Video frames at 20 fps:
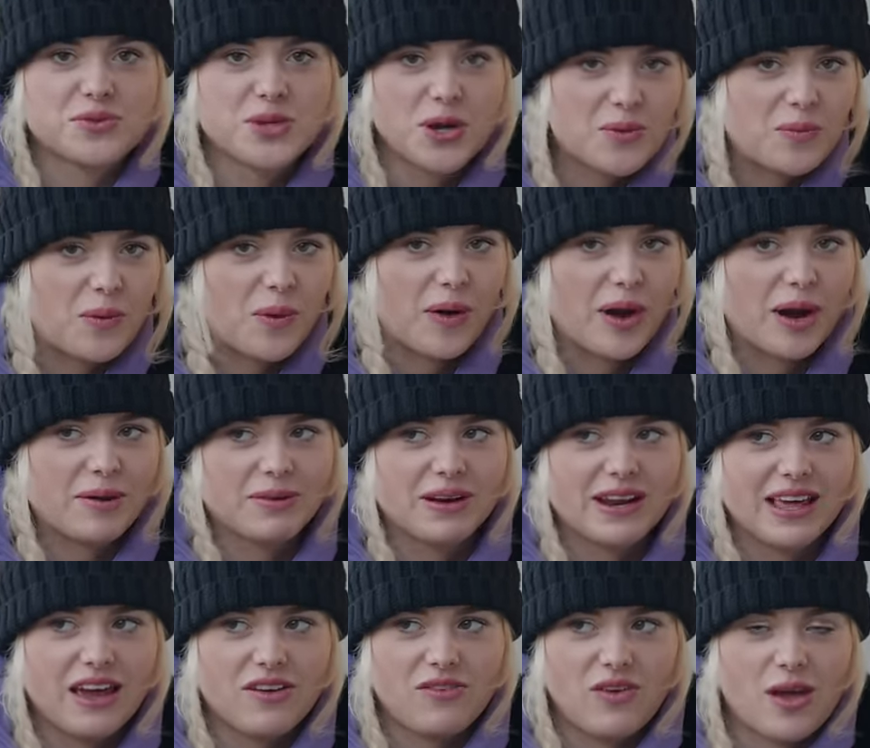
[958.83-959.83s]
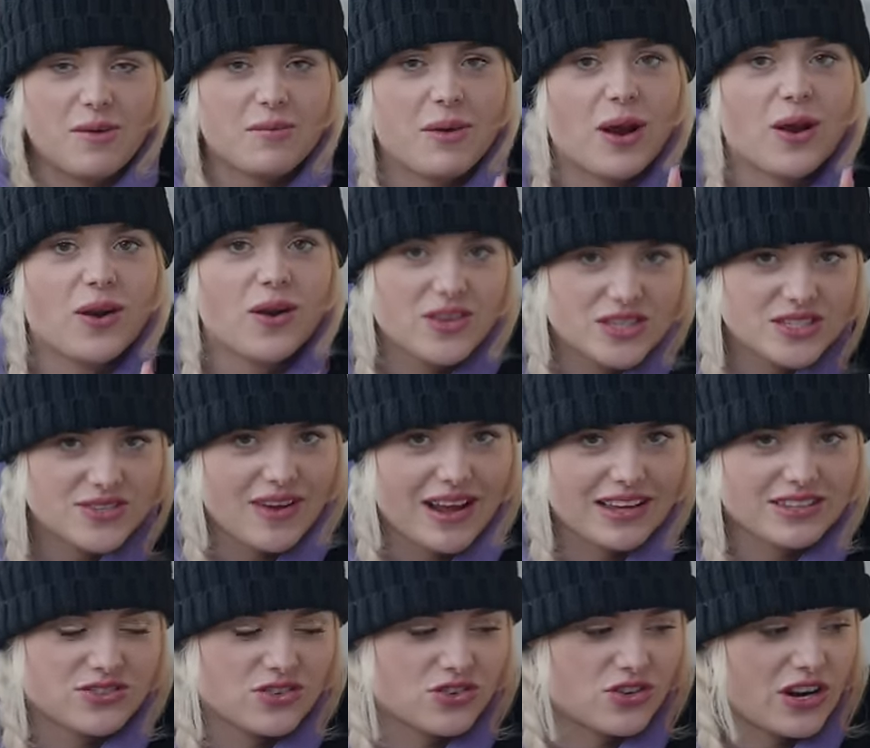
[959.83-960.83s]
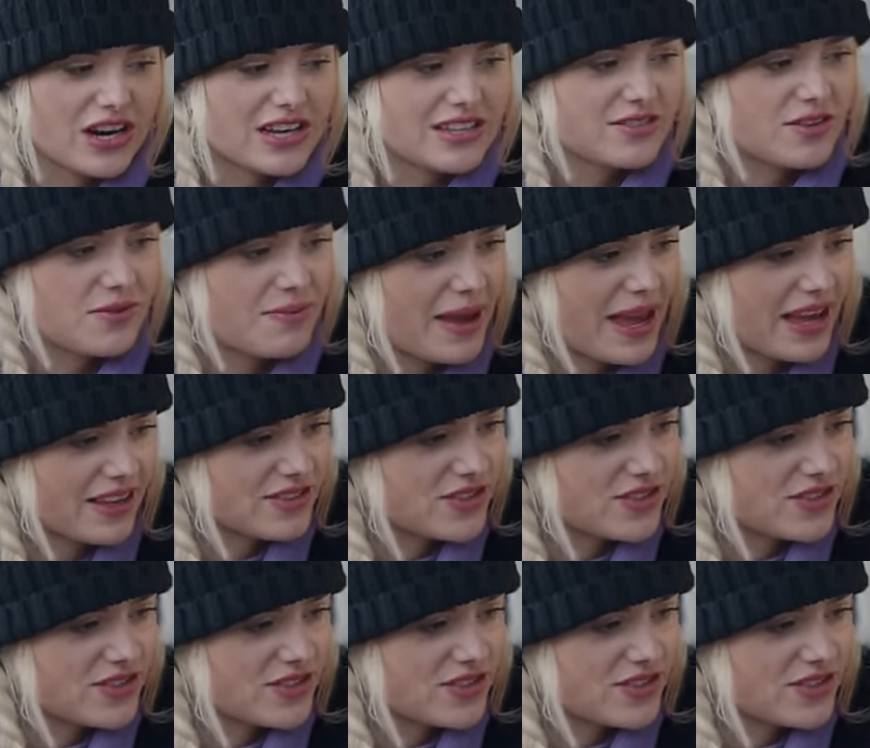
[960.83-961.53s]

Don't worry, I'm gonna give him lots of extra treats for being